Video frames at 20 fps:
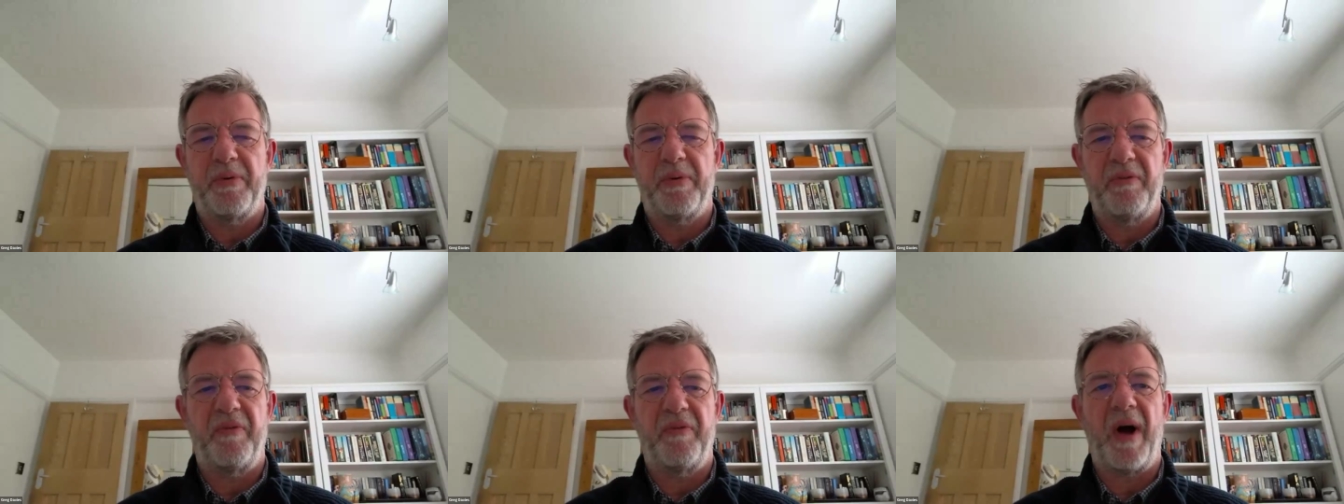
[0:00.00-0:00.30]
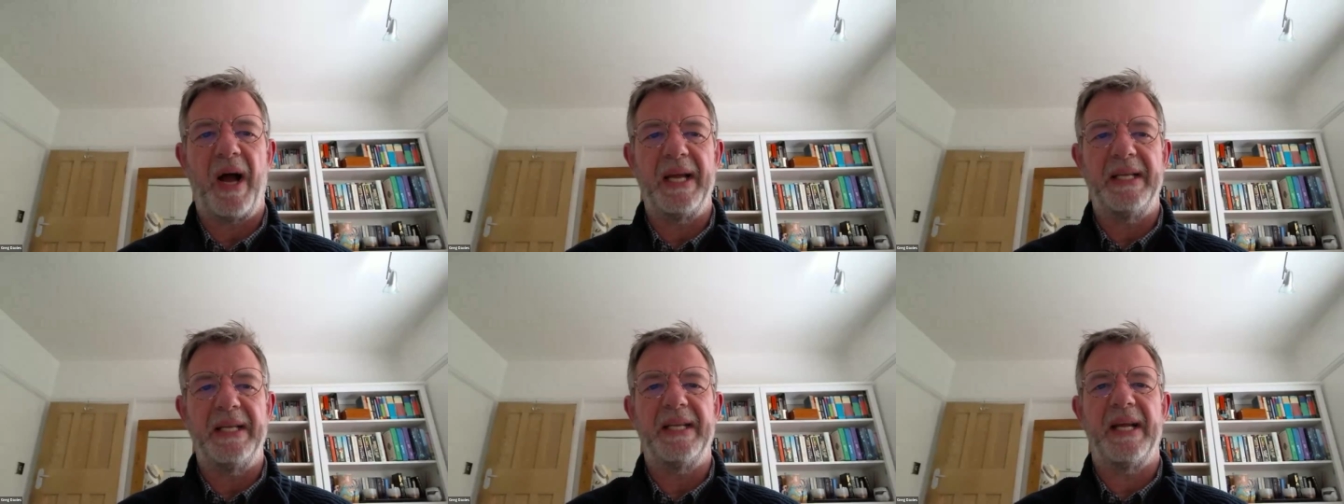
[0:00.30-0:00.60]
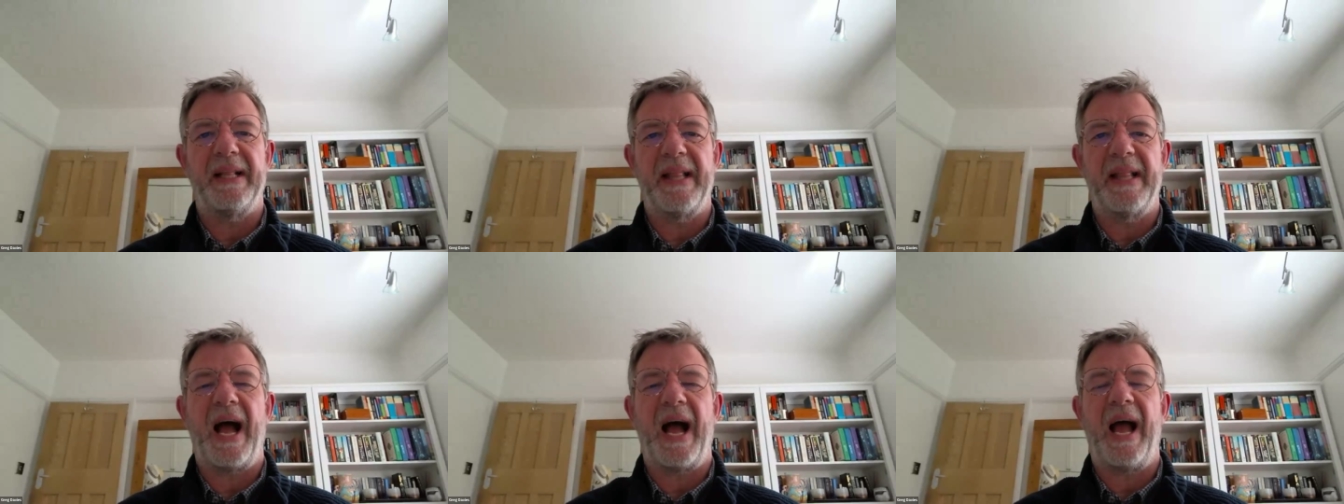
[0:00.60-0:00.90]

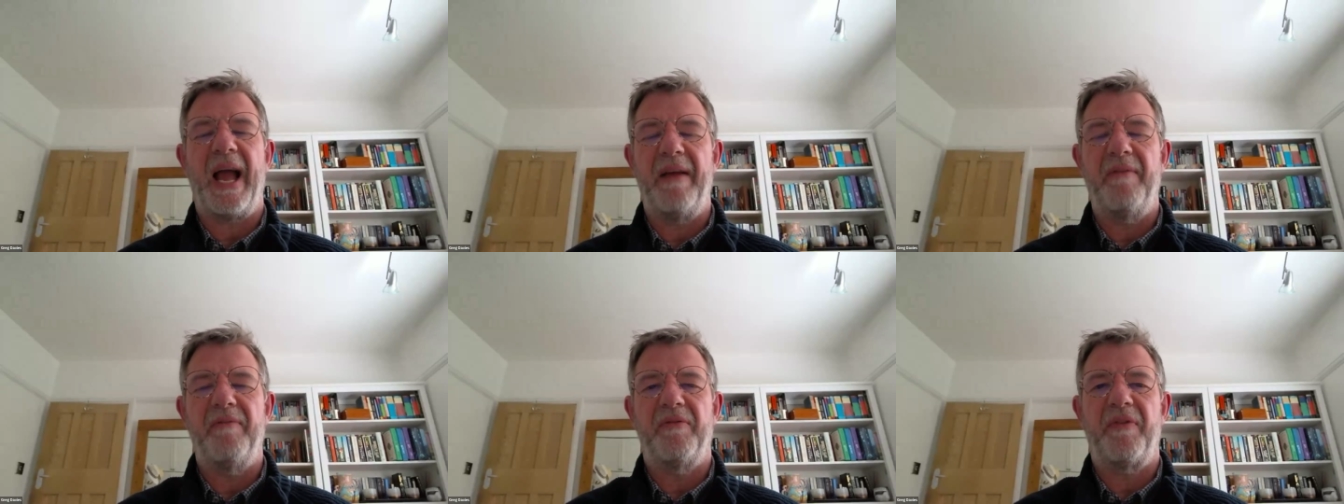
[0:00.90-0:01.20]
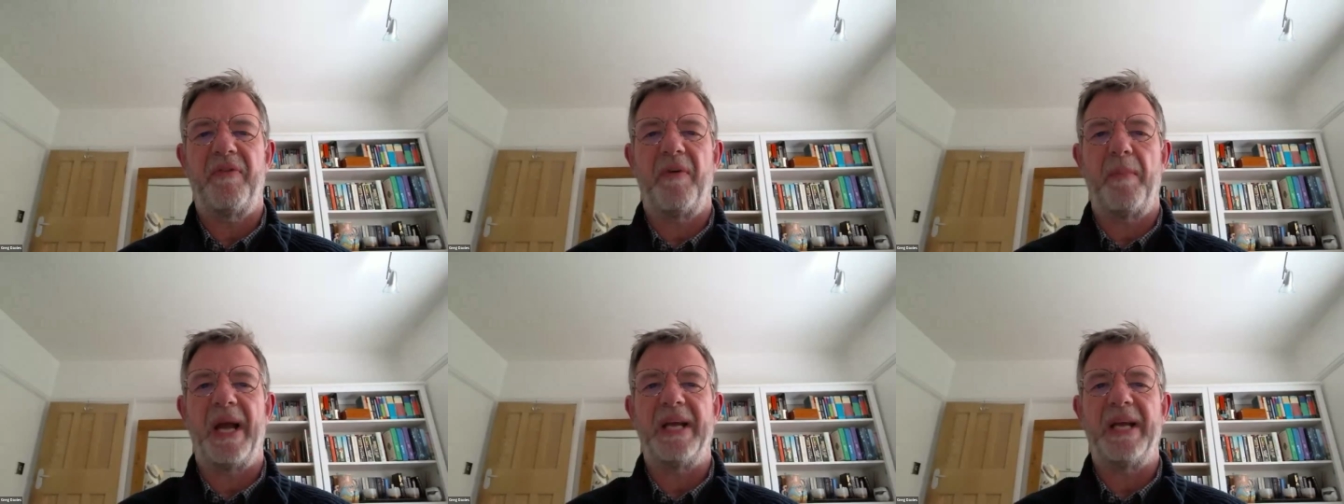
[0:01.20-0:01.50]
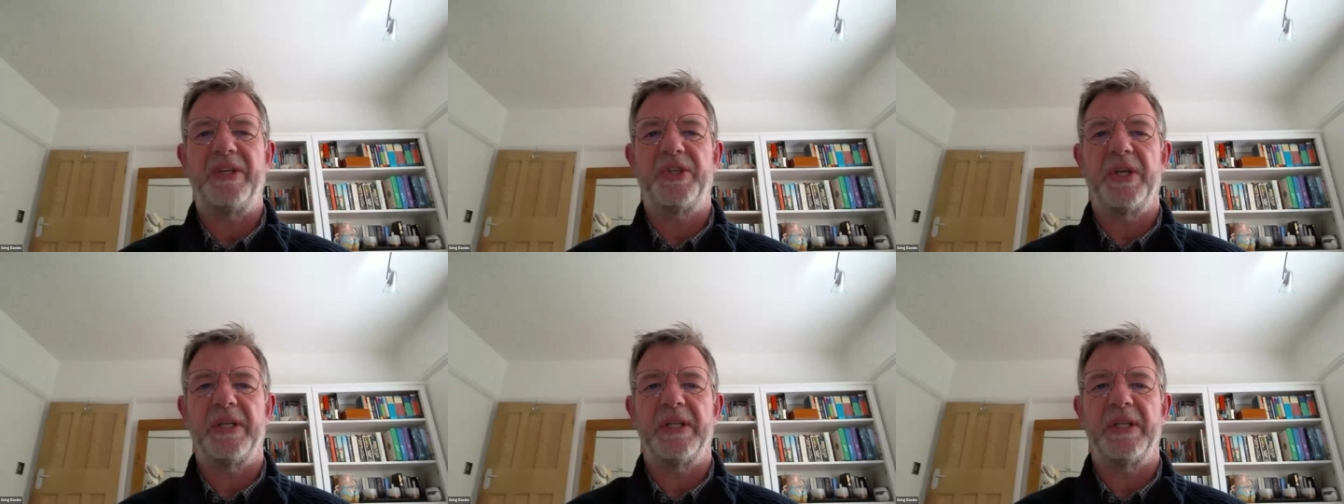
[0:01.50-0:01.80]
providing that
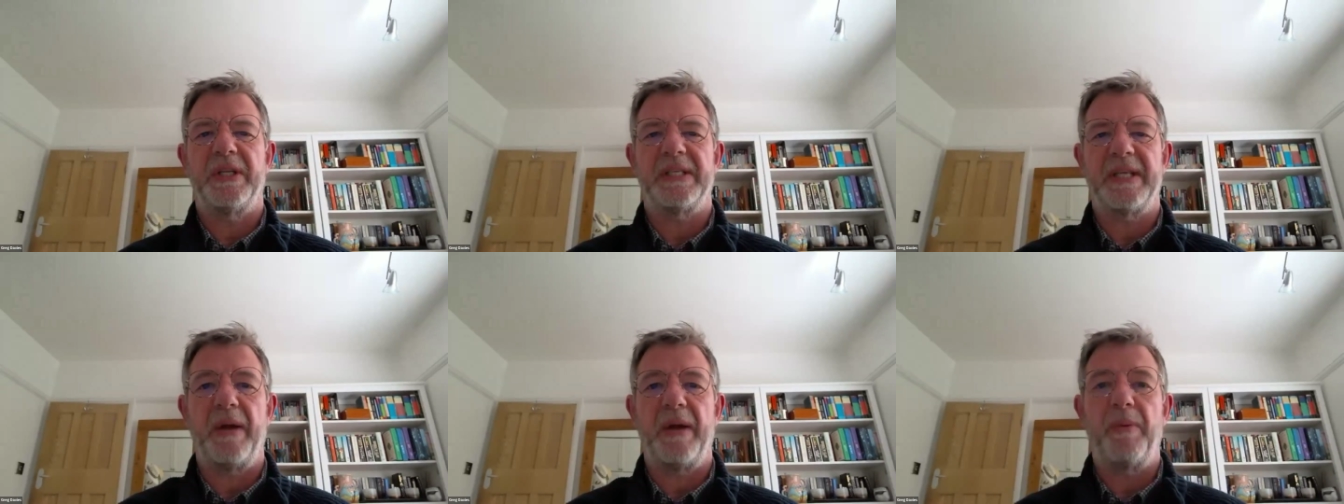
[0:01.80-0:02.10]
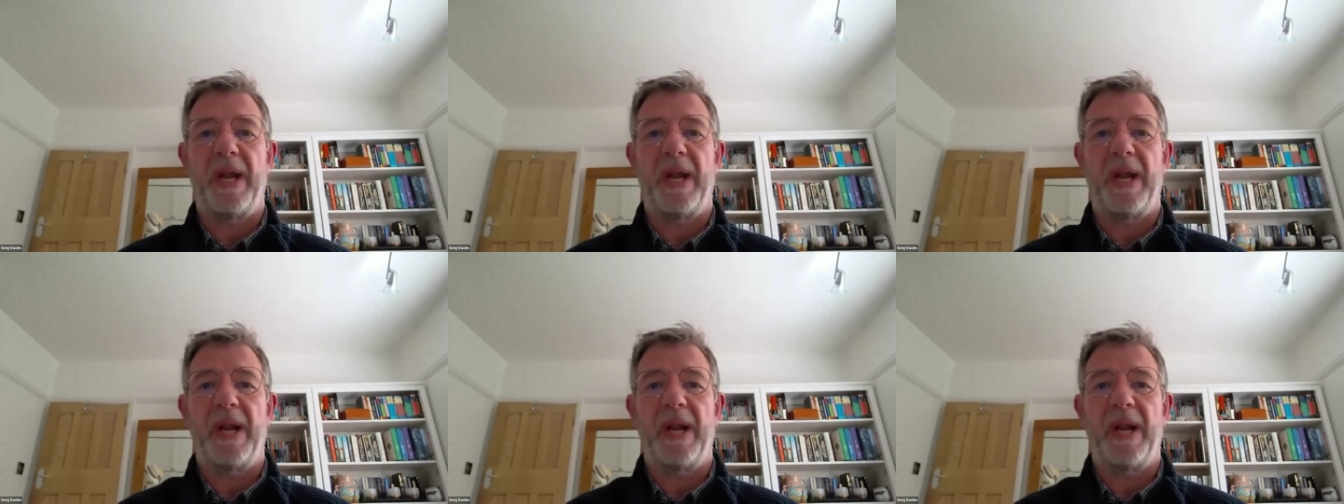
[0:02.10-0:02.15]
information to say,